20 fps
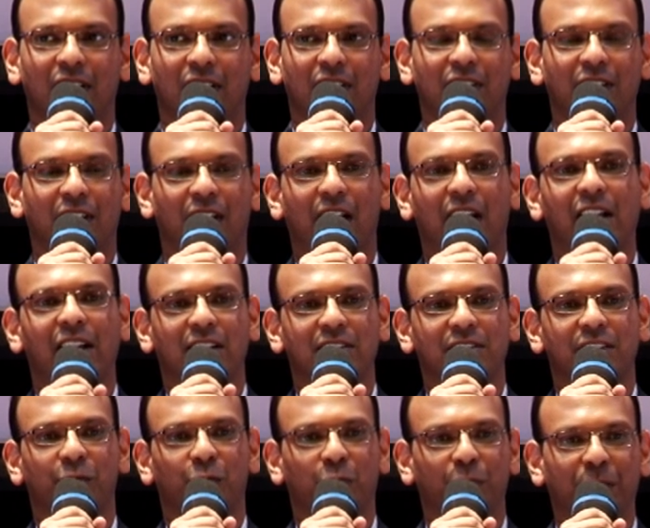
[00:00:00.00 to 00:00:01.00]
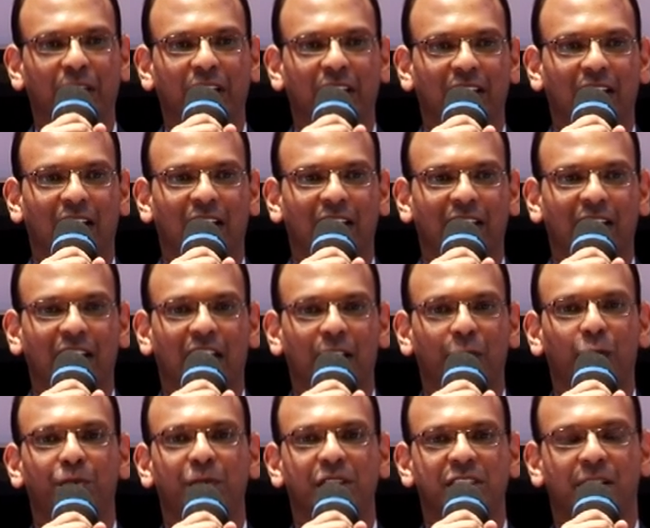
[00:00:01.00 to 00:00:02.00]
right answer would be, I think I
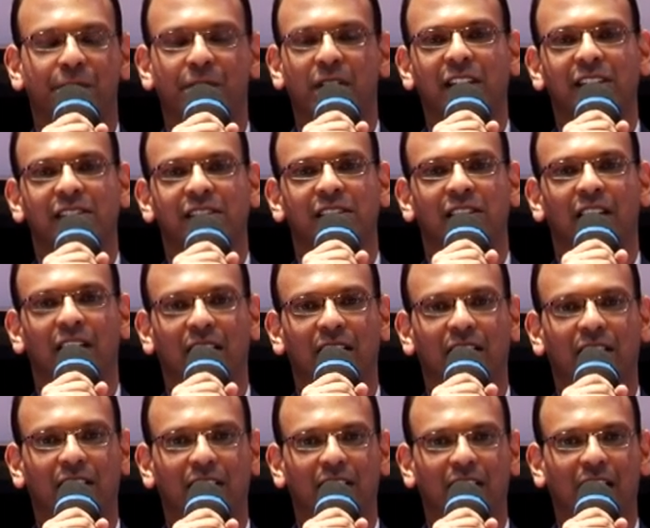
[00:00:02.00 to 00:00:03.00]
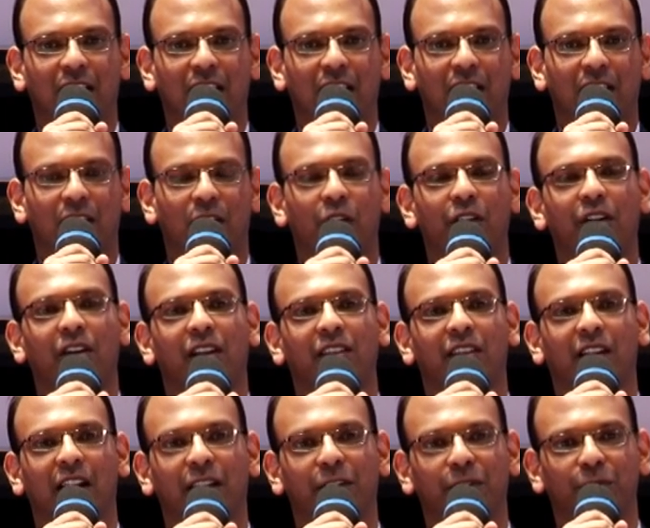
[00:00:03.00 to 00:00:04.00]
would be surprised, or
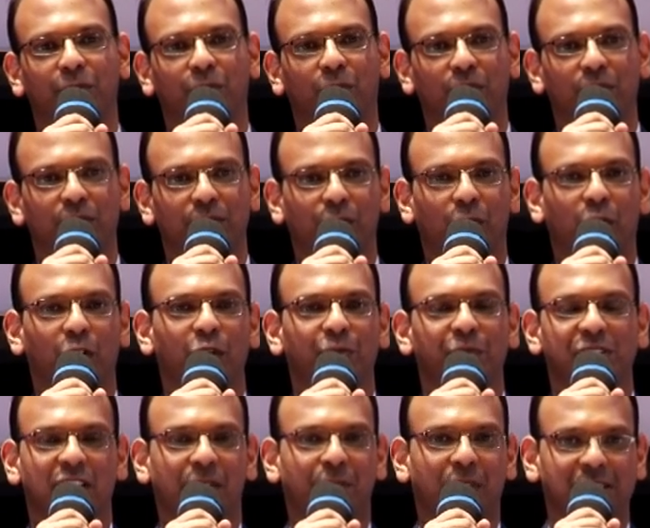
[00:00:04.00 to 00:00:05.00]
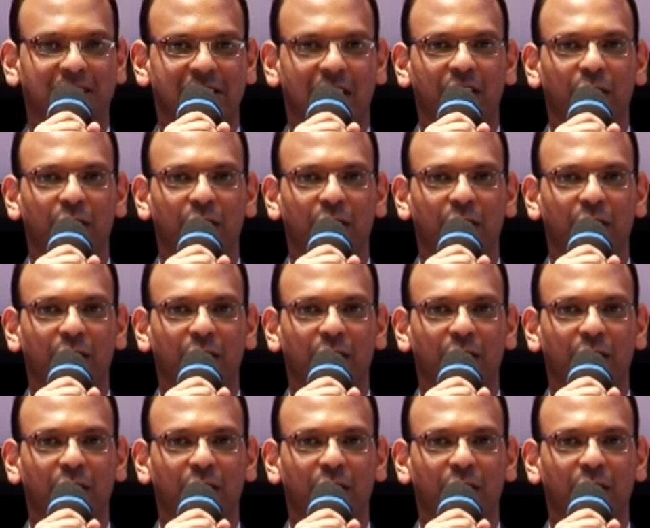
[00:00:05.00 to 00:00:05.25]
rather want to be surprised.